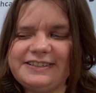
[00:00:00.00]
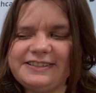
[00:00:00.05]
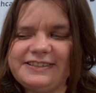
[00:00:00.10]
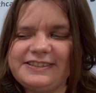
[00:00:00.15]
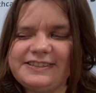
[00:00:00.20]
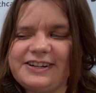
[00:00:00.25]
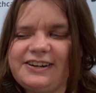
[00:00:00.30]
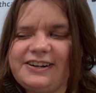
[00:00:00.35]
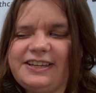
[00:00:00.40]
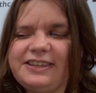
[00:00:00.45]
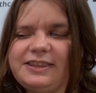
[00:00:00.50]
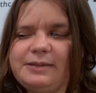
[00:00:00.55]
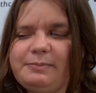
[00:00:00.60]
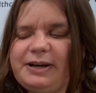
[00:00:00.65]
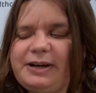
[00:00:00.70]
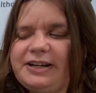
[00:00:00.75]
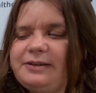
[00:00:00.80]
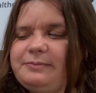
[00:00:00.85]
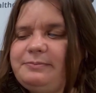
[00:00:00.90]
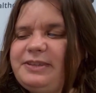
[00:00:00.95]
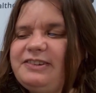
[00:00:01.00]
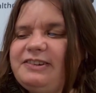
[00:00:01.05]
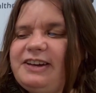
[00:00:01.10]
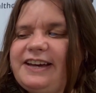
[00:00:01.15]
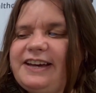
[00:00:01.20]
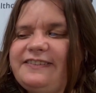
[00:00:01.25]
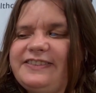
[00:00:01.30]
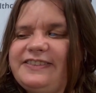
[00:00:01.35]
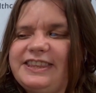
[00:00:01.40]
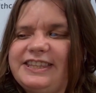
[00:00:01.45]
starting at the bottom, you
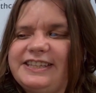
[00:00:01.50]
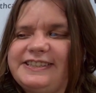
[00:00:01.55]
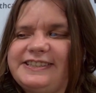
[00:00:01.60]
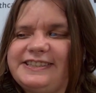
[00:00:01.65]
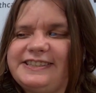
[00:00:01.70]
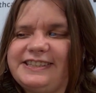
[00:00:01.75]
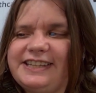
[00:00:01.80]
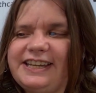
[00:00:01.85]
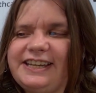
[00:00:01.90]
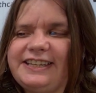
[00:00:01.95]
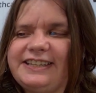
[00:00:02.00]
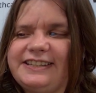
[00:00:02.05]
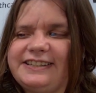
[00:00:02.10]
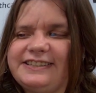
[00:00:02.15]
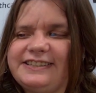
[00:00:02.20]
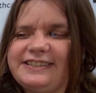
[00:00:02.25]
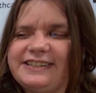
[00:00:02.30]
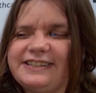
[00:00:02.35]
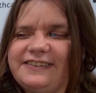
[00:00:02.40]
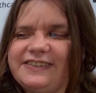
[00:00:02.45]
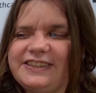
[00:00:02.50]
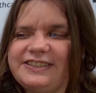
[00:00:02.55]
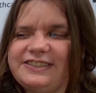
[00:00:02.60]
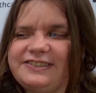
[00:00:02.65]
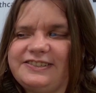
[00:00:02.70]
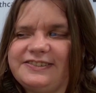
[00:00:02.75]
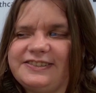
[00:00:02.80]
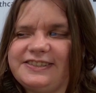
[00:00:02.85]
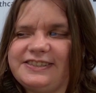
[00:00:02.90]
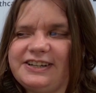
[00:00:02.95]
have the second of the
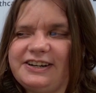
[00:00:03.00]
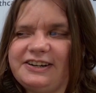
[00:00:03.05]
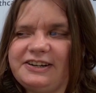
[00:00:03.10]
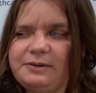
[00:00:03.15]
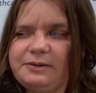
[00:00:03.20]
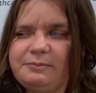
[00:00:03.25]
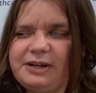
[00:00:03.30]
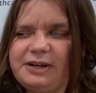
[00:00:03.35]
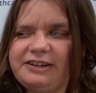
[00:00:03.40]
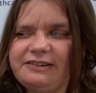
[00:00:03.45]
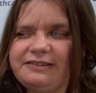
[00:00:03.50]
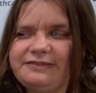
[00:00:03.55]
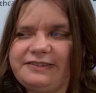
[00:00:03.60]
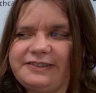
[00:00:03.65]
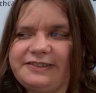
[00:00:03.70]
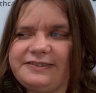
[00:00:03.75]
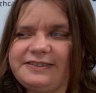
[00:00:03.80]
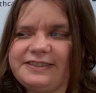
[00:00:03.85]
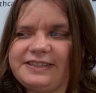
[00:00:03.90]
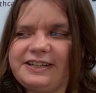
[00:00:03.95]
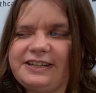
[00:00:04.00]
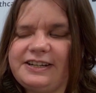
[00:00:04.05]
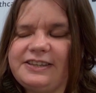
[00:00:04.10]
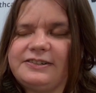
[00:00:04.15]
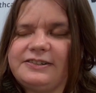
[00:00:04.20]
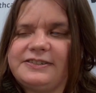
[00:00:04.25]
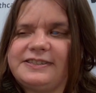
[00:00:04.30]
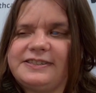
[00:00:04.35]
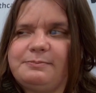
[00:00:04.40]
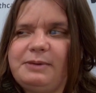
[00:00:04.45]
2 stereo microphones,
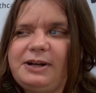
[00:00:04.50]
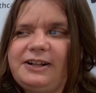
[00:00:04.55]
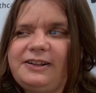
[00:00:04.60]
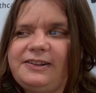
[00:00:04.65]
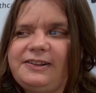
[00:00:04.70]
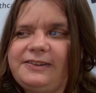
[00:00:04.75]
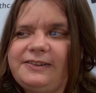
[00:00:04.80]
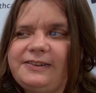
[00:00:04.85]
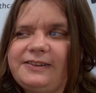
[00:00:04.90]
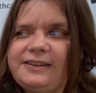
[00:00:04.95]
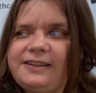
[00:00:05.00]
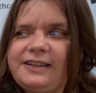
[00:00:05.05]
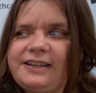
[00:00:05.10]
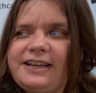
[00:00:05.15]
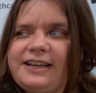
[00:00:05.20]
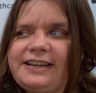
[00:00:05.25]
another small hole.